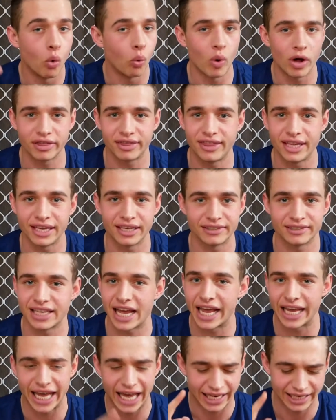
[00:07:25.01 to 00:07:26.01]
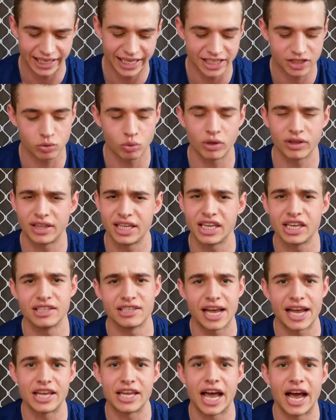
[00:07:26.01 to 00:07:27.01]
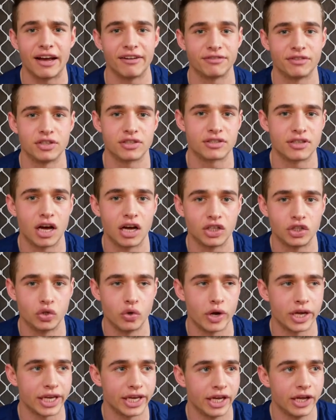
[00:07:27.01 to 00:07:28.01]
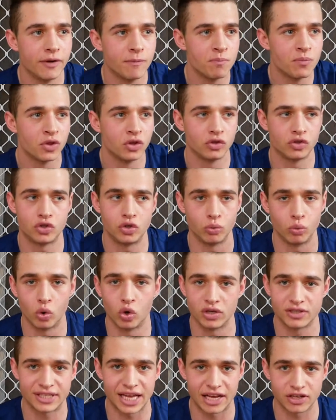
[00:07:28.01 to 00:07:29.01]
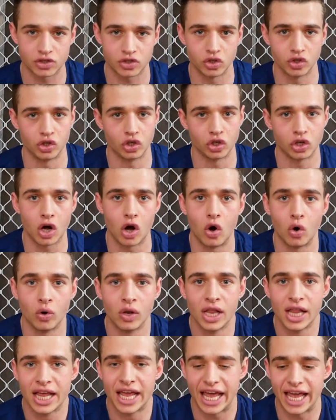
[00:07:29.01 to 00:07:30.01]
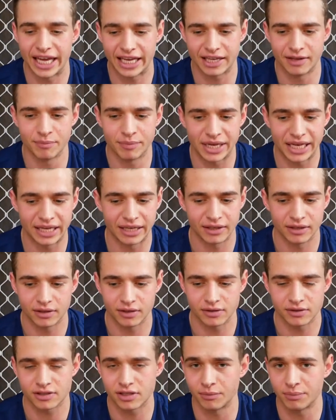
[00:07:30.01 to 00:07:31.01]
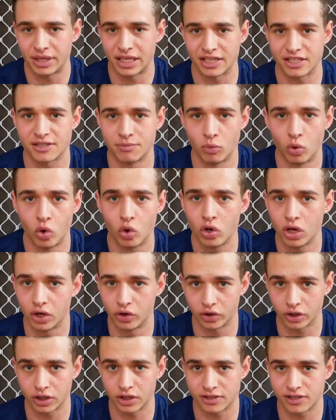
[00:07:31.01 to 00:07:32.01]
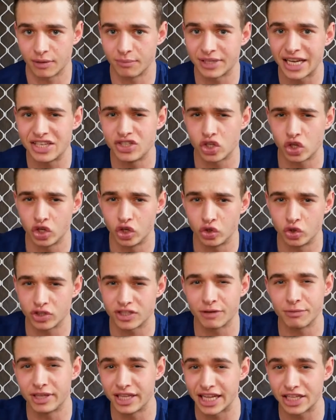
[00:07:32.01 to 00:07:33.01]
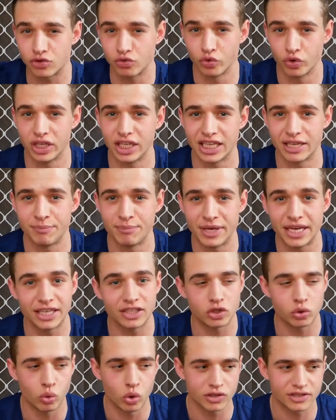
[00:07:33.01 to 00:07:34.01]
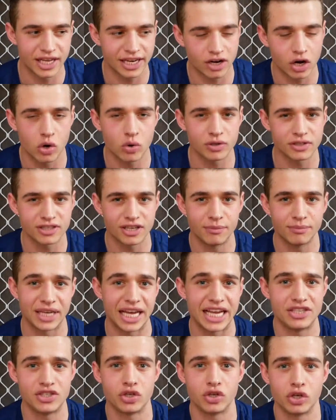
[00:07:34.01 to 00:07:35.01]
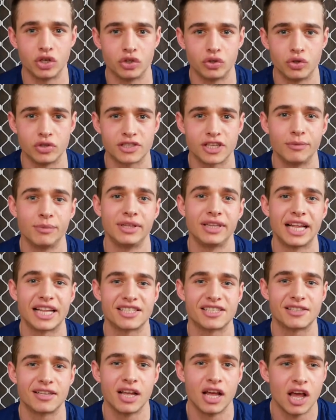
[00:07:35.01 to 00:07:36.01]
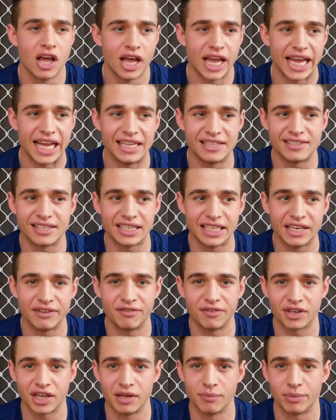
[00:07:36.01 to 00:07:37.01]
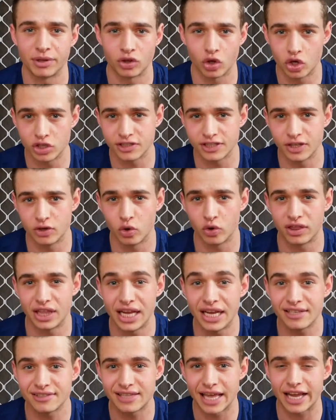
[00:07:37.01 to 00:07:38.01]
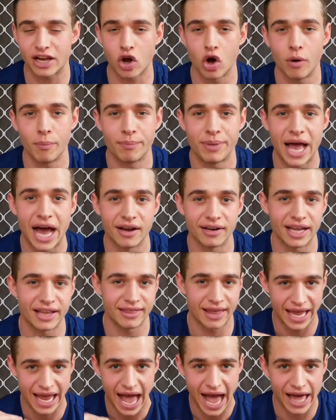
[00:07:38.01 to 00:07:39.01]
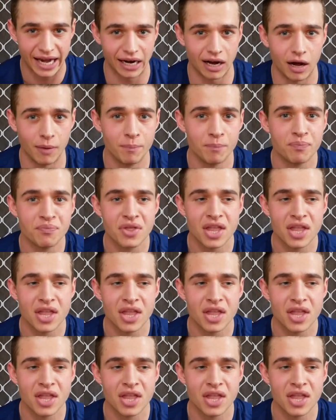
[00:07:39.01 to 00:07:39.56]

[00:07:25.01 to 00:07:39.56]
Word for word: One thing a day, at least one thing a day, you have to start doing it towards that certain goal. It can be something small, or some days you're going to do something that's really big towards that goal, and some days you're going to do something that's insignificant, but those little things, they compound and they add up